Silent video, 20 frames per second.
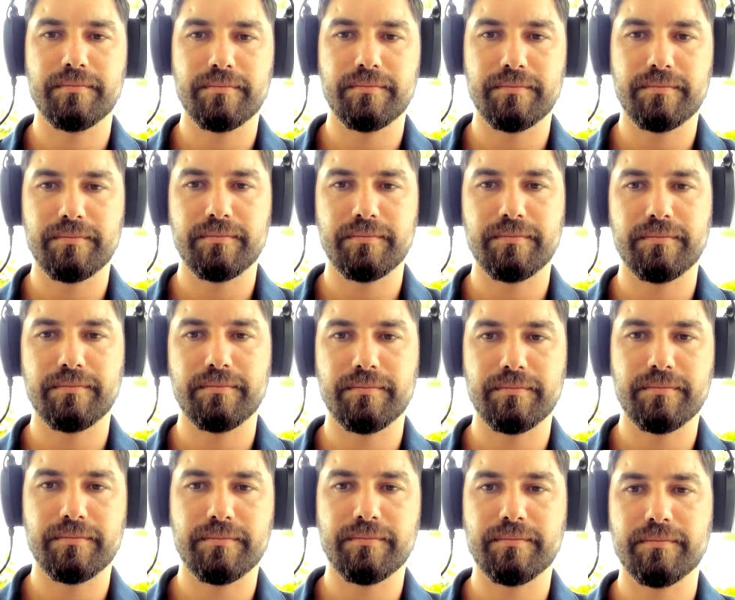
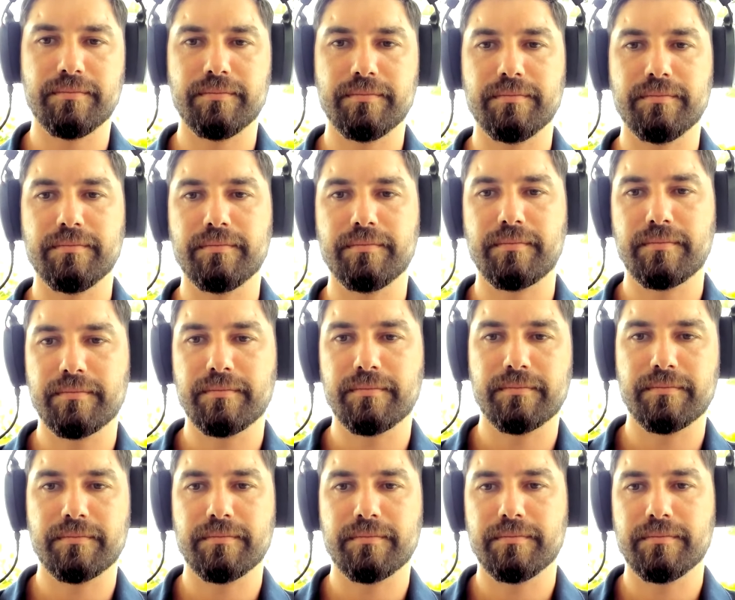
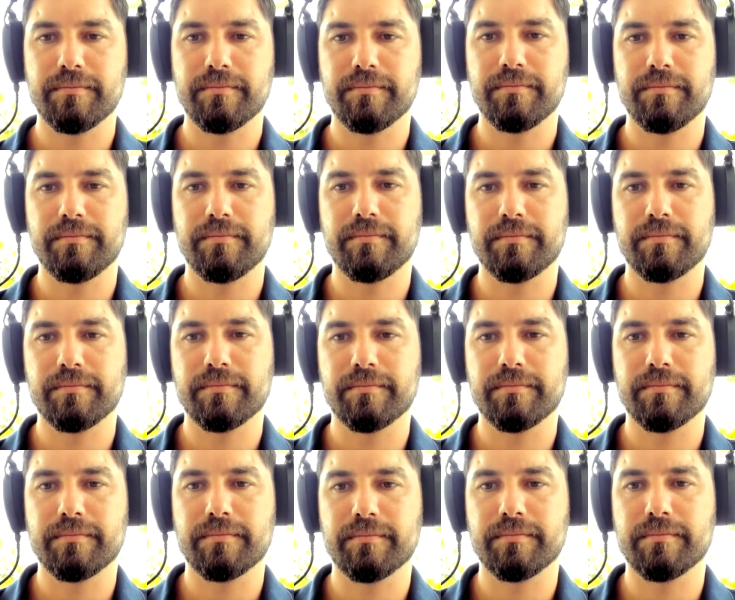
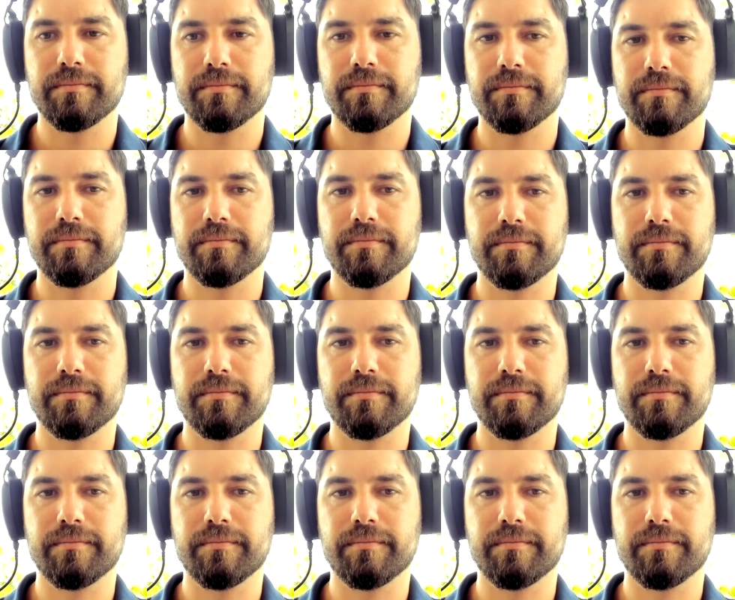This person isn't speaking.